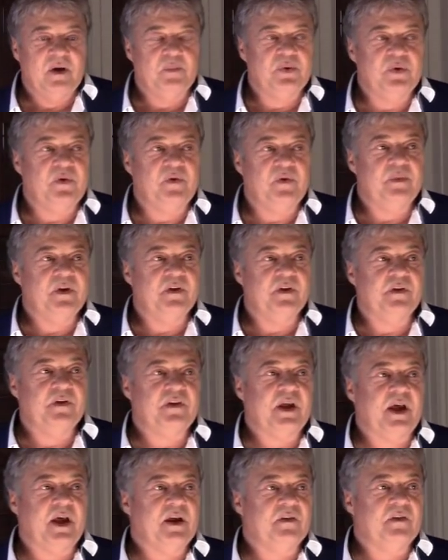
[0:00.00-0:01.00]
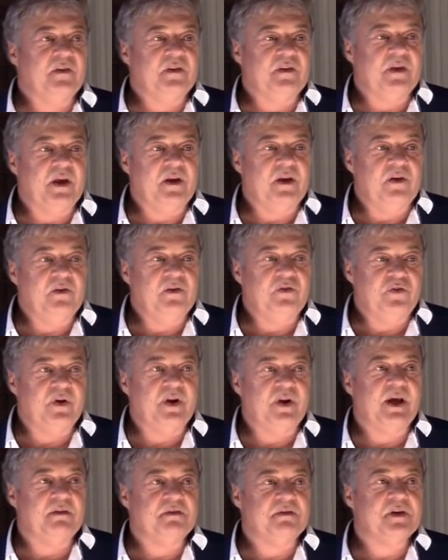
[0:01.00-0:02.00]
prudent business has it that you
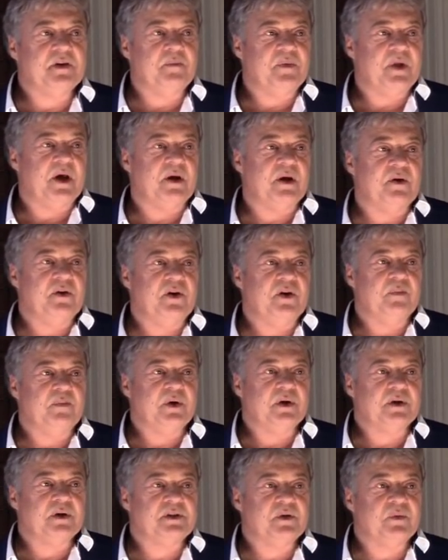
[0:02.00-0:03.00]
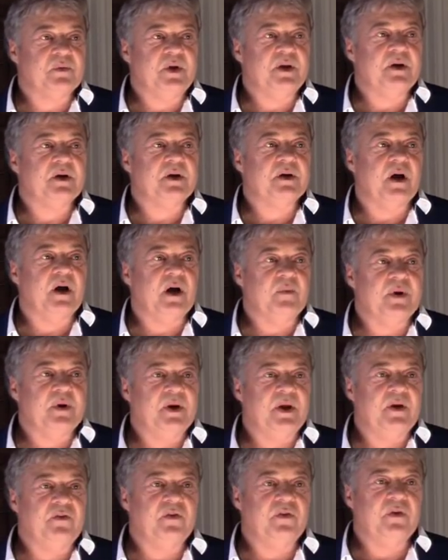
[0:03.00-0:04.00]
should have some debt on your books. So we did a
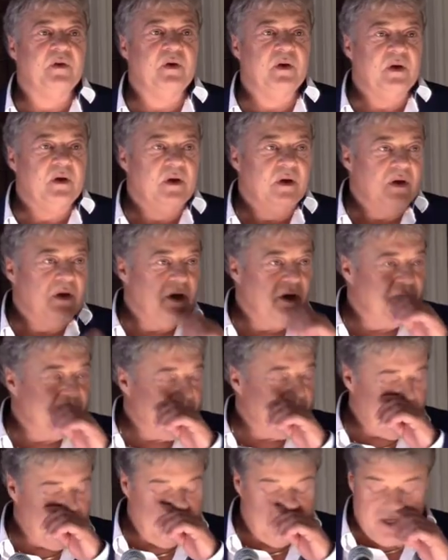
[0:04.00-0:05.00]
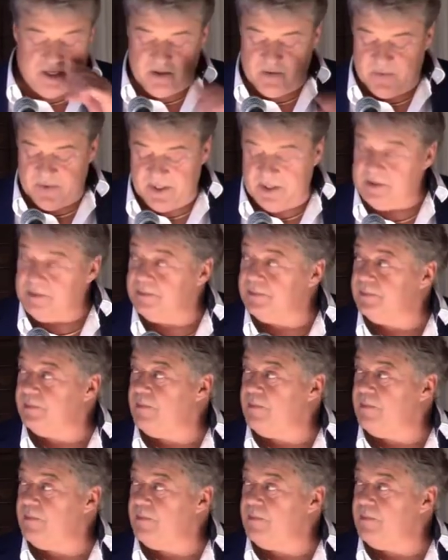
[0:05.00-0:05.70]
combination of debt and equity.